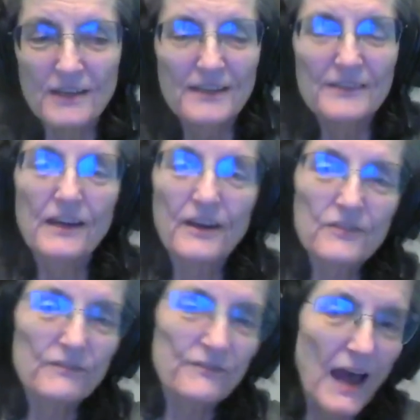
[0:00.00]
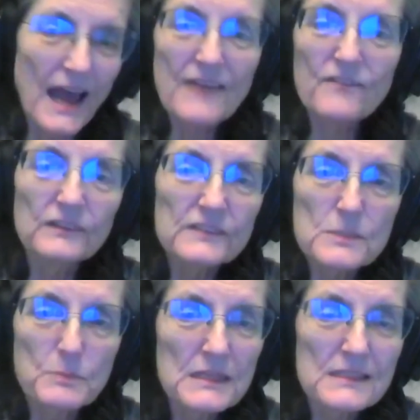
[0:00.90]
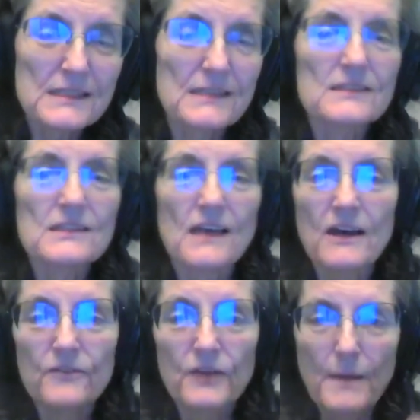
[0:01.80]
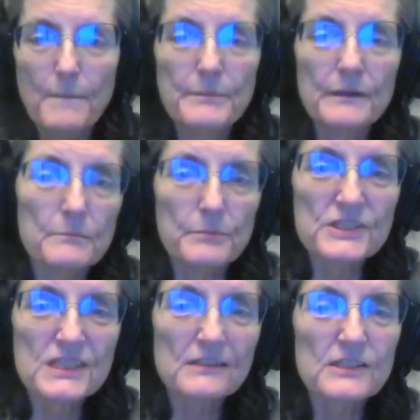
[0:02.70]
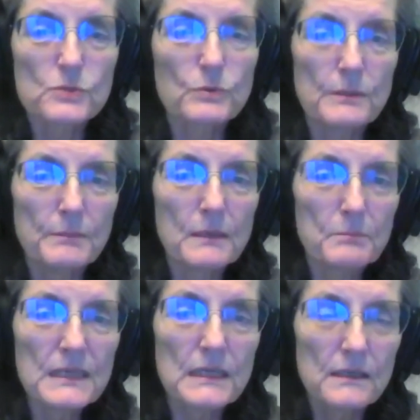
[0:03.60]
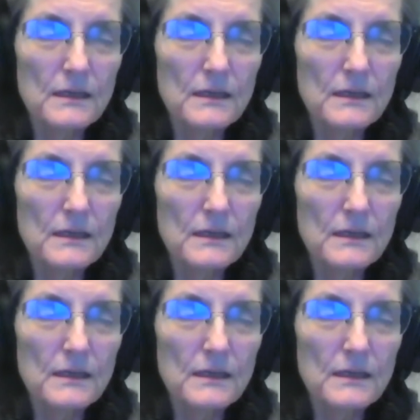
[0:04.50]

There are five species of Bacillus with a big B.